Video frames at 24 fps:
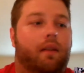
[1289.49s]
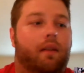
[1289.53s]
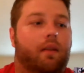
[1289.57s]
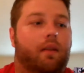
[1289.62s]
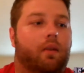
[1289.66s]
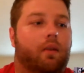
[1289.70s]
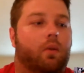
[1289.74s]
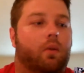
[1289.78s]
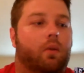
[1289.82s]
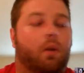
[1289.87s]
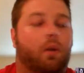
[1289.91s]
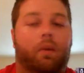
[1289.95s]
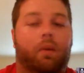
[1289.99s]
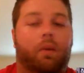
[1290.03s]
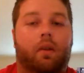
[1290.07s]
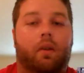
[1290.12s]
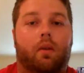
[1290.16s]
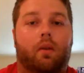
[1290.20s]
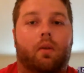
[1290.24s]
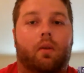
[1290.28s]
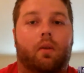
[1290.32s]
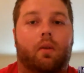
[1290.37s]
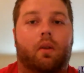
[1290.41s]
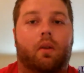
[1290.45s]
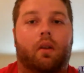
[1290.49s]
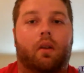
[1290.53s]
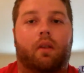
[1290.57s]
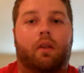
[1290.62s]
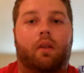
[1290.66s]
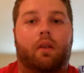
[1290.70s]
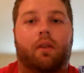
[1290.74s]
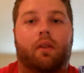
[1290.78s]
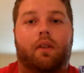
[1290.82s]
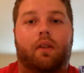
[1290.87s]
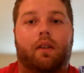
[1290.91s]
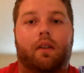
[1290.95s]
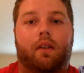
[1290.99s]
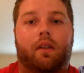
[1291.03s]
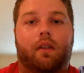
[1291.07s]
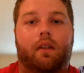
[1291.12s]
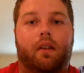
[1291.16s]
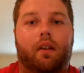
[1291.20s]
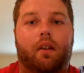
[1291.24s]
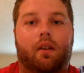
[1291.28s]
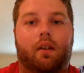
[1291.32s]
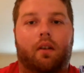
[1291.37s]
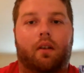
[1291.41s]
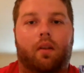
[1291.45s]
to what we do in our
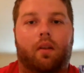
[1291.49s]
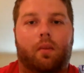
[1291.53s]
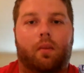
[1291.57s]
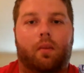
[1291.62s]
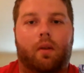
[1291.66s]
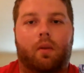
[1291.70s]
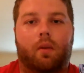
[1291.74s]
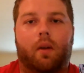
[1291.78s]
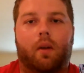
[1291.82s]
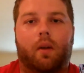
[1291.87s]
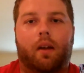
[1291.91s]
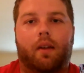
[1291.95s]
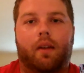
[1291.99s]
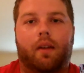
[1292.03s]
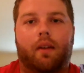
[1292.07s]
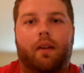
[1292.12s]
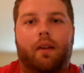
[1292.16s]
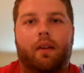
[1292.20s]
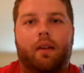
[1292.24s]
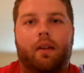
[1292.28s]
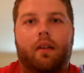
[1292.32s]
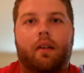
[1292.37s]
facility here in the Midwest.